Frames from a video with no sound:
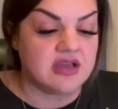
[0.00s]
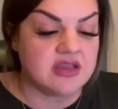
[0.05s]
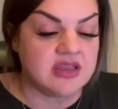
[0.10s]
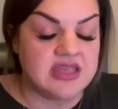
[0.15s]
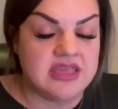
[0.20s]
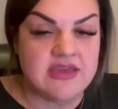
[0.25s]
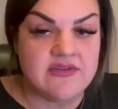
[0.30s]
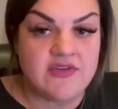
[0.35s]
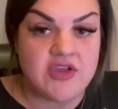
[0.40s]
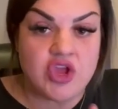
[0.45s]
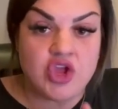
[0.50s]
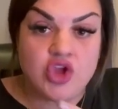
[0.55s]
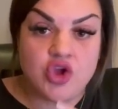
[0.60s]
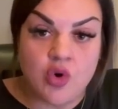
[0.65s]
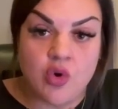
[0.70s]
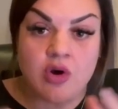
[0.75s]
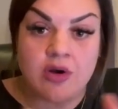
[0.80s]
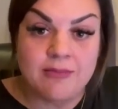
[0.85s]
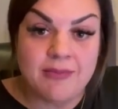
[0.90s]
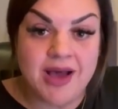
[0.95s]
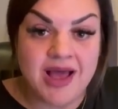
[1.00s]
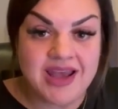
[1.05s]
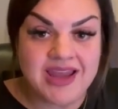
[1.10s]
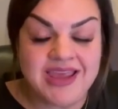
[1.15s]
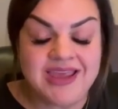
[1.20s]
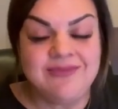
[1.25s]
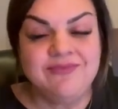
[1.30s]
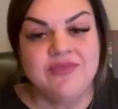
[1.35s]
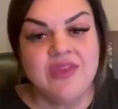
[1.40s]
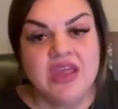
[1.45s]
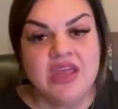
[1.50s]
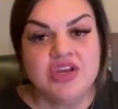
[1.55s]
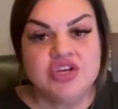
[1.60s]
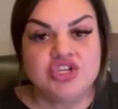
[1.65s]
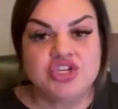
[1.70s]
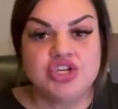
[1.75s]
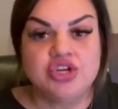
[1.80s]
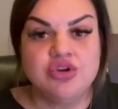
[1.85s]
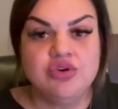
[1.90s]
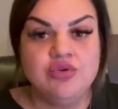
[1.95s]
giving your money
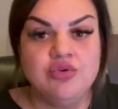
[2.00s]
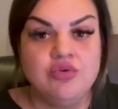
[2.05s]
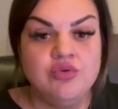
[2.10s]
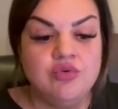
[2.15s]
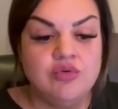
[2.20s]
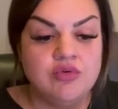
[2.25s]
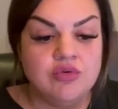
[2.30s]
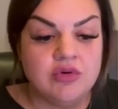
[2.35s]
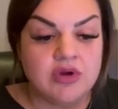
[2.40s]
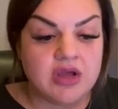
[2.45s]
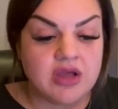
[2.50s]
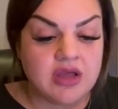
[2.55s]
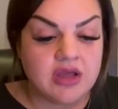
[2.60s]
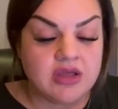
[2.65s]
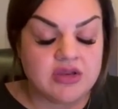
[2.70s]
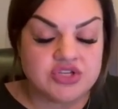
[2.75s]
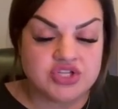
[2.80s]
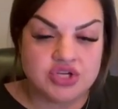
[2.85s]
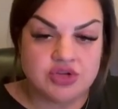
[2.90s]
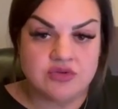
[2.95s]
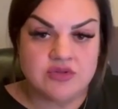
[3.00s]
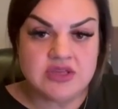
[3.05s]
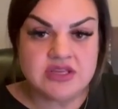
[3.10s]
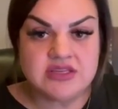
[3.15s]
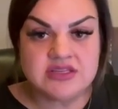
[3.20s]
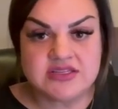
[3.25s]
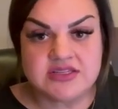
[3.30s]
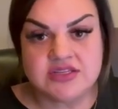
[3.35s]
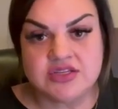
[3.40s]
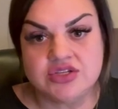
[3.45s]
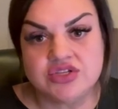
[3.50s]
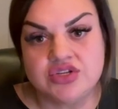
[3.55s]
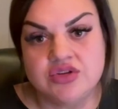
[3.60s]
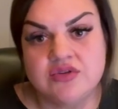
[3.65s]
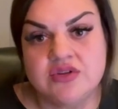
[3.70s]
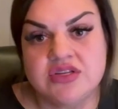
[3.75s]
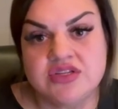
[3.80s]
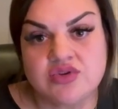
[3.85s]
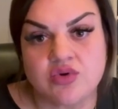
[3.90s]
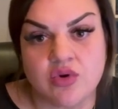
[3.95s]
to
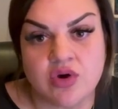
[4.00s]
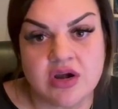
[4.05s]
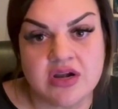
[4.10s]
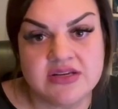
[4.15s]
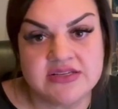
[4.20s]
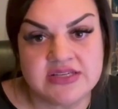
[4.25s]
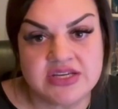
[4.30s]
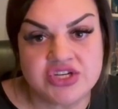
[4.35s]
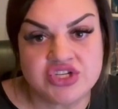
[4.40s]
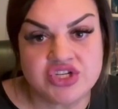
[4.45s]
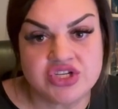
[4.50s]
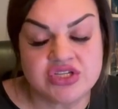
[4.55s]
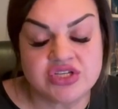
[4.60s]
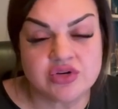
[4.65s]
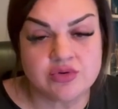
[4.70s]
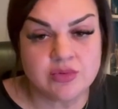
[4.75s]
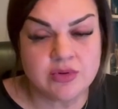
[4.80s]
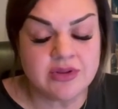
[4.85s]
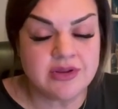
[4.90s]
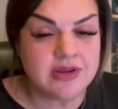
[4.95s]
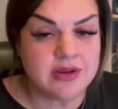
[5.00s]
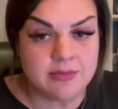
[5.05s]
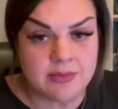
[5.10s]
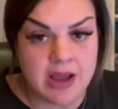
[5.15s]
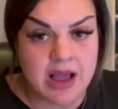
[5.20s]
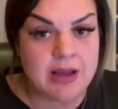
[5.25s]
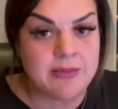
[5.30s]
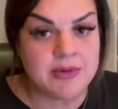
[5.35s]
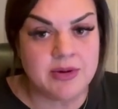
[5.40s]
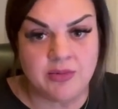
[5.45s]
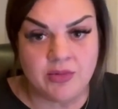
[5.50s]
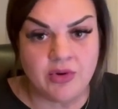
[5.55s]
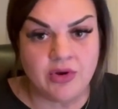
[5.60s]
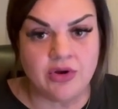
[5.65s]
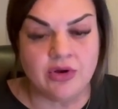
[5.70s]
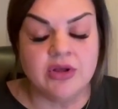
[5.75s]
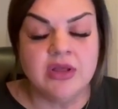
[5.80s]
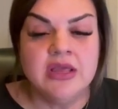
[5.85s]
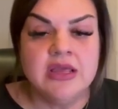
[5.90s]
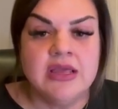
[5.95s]
these organizations that are really
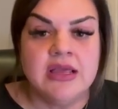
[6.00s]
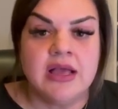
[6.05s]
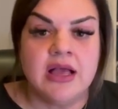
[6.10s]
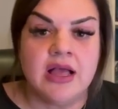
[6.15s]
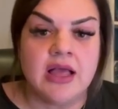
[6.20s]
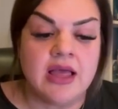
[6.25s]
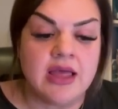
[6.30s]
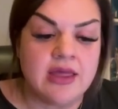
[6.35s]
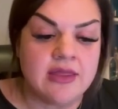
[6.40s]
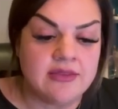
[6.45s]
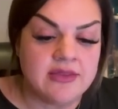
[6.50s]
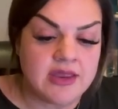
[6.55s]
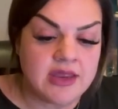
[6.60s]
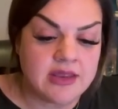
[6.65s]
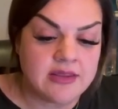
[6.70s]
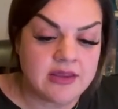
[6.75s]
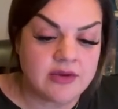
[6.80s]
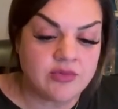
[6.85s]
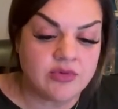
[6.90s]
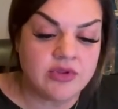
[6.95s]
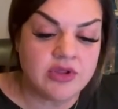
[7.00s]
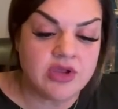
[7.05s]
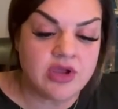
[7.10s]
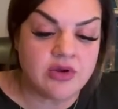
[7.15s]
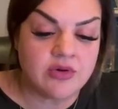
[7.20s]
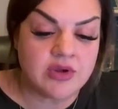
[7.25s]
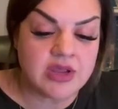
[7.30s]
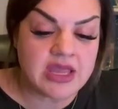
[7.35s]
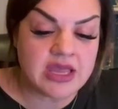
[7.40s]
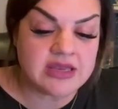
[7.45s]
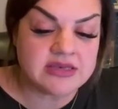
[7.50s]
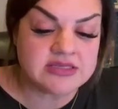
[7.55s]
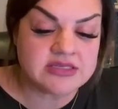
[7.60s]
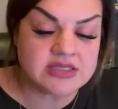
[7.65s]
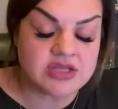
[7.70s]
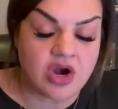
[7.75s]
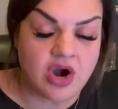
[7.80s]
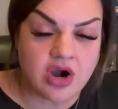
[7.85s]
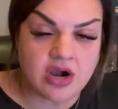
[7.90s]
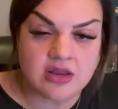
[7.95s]
abominable. They really go against
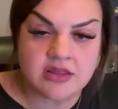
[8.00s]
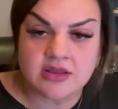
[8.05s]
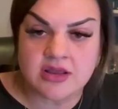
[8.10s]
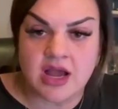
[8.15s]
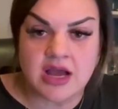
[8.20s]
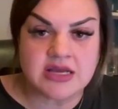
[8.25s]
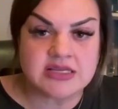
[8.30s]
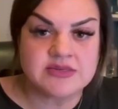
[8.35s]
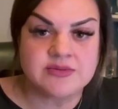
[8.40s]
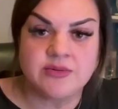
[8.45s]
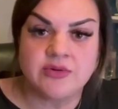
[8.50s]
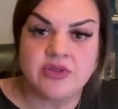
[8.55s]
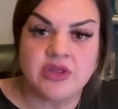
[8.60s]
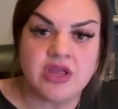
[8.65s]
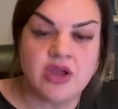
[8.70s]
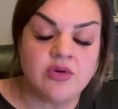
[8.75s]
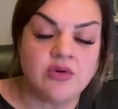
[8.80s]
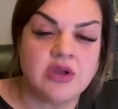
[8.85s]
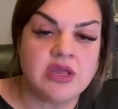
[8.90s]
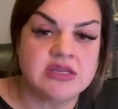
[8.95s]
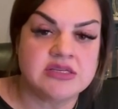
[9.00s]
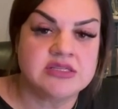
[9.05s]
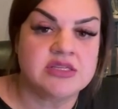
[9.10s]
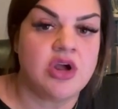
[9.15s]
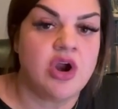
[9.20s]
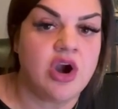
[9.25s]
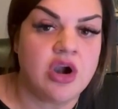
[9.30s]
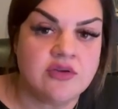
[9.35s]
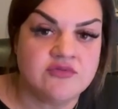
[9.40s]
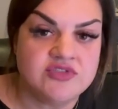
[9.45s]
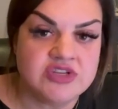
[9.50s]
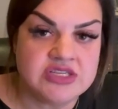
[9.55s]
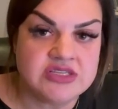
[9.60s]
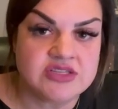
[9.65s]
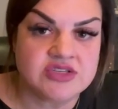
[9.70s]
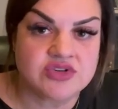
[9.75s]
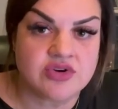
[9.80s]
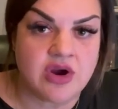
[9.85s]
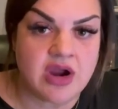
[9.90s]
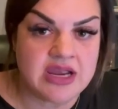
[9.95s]
the heart of the gospel. They go against the heart of
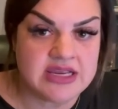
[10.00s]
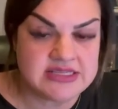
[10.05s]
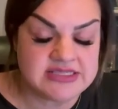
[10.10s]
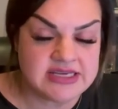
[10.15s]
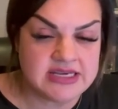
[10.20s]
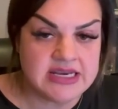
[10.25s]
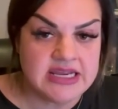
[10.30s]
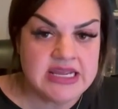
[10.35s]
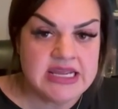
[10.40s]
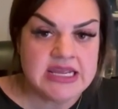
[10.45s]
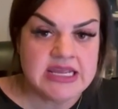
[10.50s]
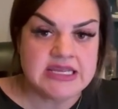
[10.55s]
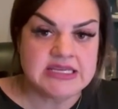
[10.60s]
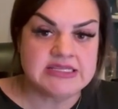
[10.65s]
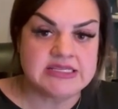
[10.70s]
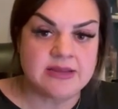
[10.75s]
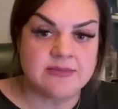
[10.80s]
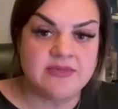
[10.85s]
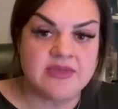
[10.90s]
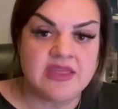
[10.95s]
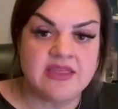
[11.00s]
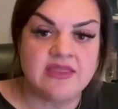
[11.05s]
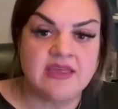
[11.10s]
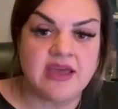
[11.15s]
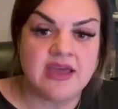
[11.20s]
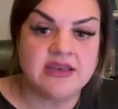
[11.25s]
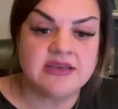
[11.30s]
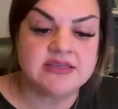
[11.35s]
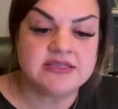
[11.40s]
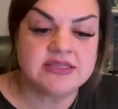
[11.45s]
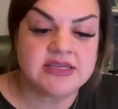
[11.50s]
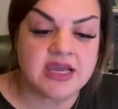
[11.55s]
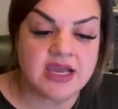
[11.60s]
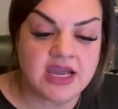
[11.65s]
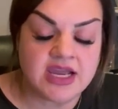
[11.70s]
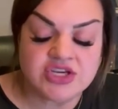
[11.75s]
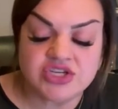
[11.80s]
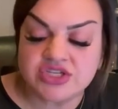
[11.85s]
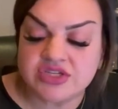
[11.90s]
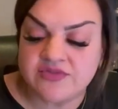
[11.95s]
Jesus Christ. And it's something that
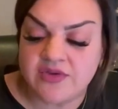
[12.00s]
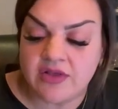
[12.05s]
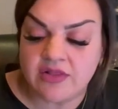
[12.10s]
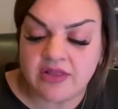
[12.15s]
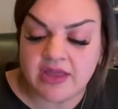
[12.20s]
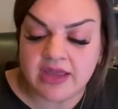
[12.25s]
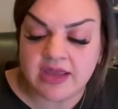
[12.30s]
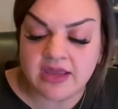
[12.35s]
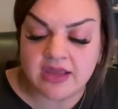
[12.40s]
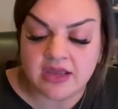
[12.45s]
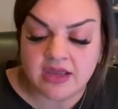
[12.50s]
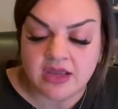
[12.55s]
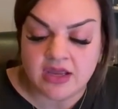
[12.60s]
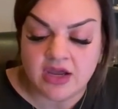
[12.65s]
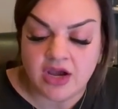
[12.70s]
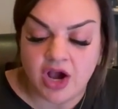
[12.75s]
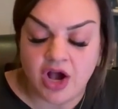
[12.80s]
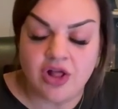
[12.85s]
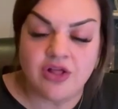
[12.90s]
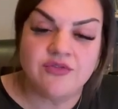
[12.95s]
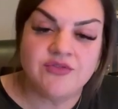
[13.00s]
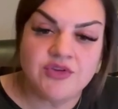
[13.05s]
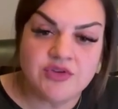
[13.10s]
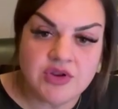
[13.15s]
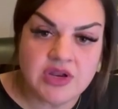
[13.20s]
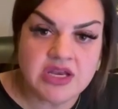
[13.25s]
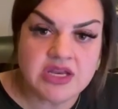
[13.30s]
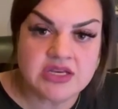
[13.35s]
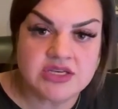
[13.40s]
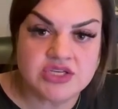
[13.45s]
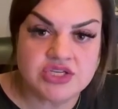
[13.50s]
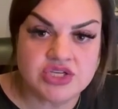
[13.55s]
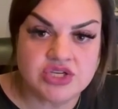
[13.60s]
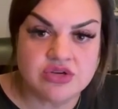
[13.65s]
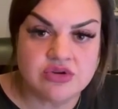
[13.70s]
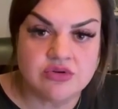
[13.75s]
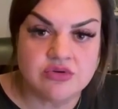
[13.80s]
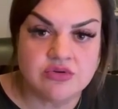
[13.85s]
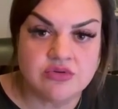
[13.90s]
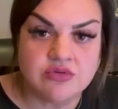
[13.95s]
I just felt like all of you needed
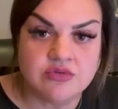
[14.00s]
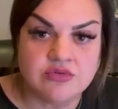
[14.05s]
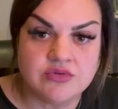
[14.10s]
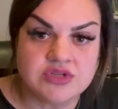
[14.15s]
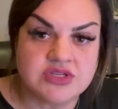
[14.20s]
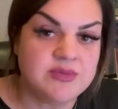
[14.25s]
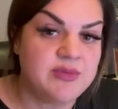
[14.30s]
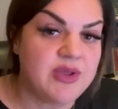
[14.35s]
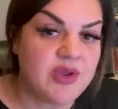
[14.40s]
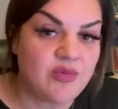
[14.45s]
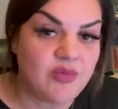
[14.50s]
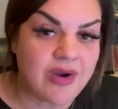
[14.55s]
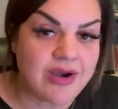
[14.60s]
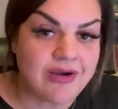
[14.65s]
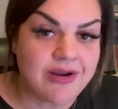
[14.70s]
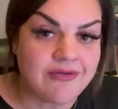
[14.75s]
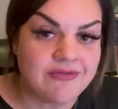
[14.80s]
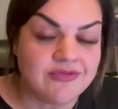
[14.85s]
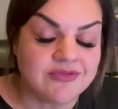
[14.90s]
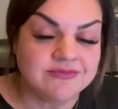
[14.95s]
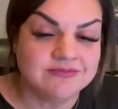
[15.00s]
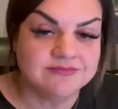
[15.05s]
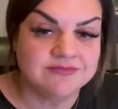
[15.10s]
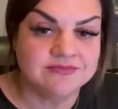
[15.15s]
to be aware of.